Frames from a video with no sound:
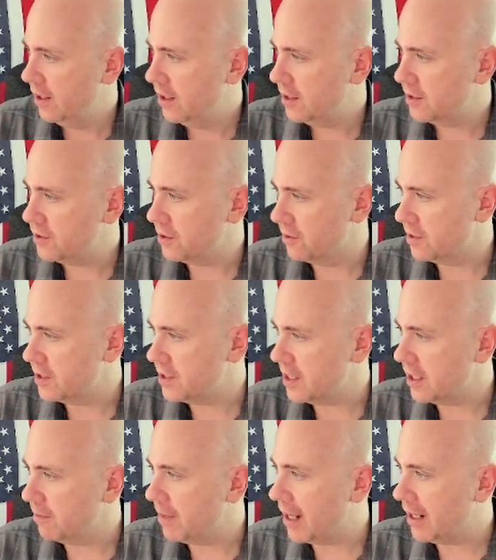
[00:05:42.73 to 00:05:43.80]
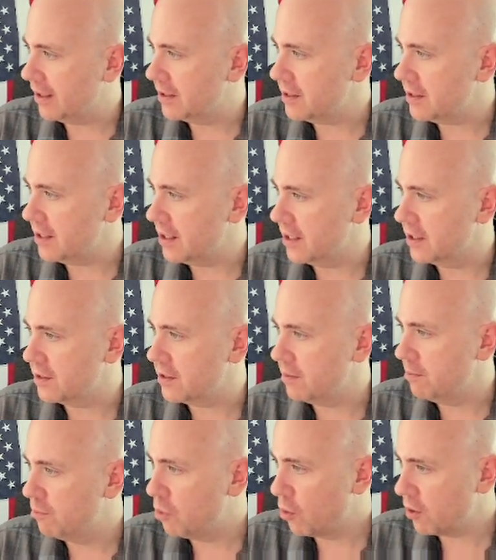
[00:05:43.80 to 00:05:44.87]
So this ending balance is
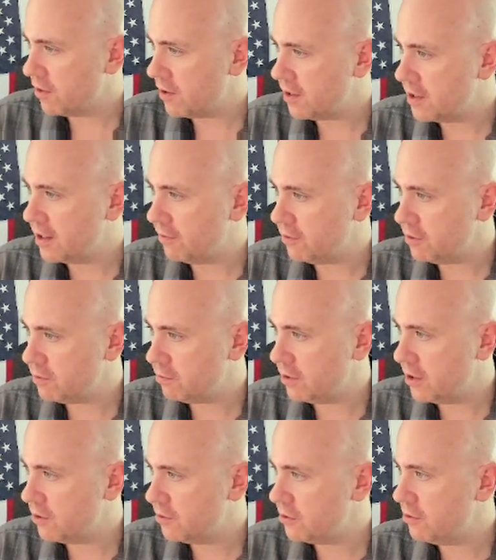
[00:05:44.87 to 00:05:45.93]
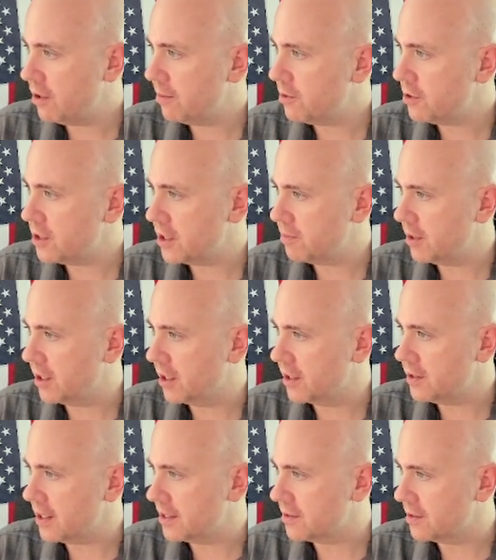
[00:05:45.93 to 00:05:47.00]
more than the difference between those two numbers. That's
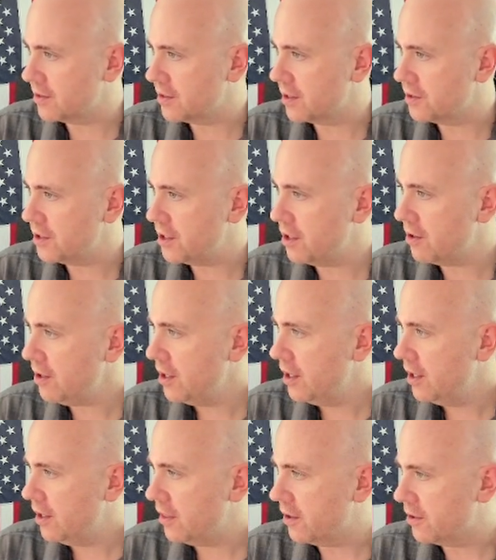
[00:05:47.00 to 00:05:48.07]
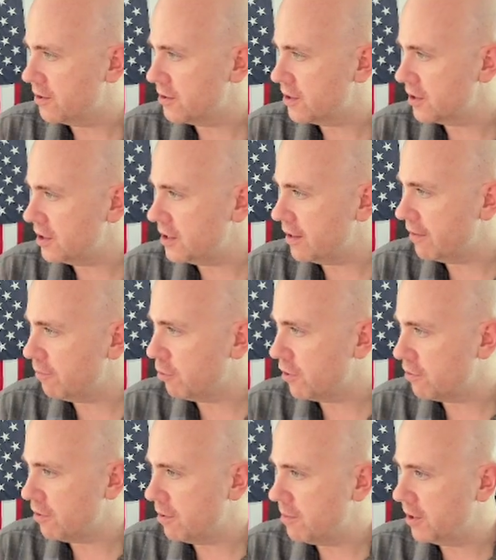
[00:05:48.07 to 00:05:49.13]
because, as it says here, there's
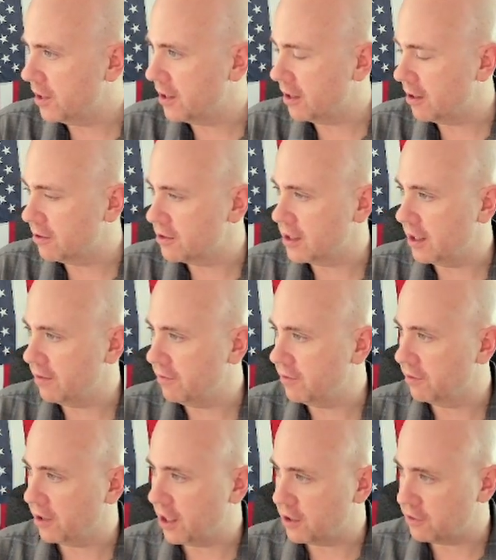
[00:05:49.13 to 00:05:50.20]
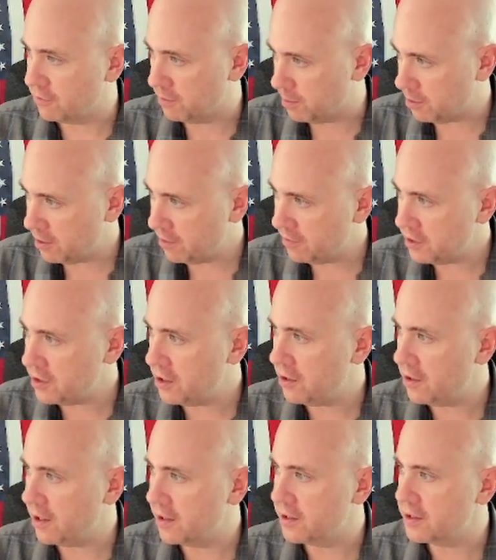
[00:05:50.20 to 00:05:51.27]
$67.3 million in leftover cash from the previous
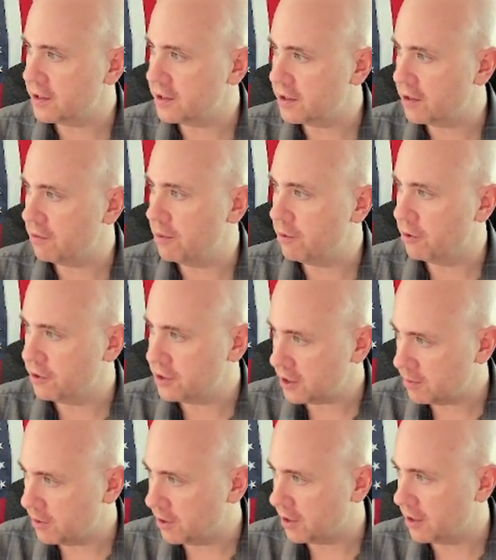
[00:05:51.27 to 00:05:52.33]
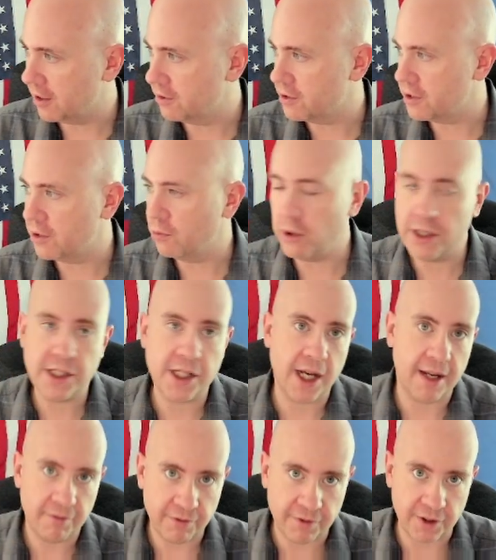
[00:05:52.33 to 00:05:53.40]
year, and then $63.6 million in
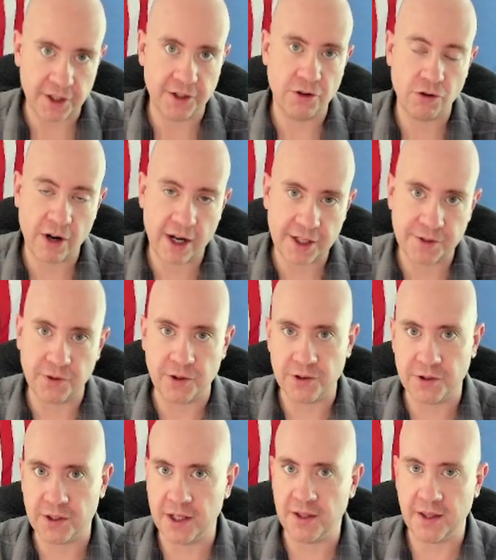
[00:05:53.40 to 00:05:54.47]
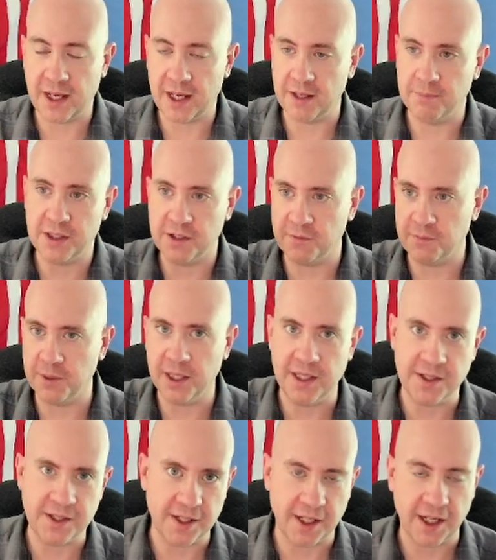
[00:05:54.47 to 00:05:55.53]
one-time fund transfers. They had bits of money
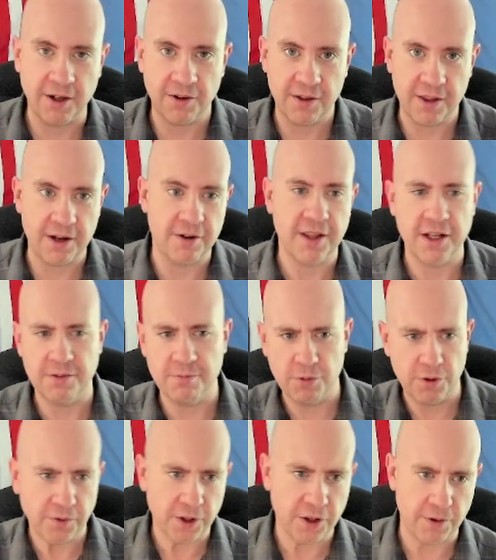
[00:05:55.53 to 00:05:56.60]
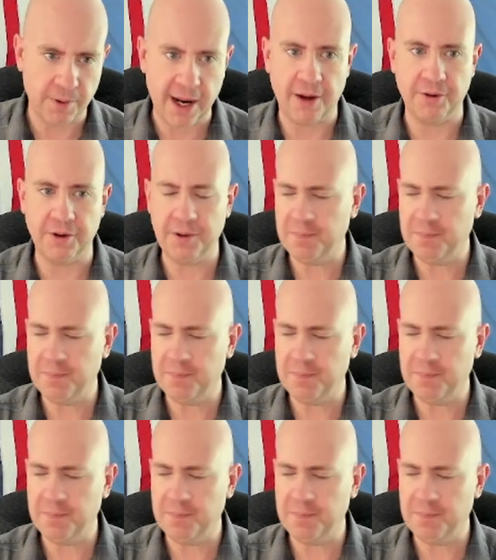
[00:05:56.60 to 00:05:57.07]
sitting here and there, and they moved it around.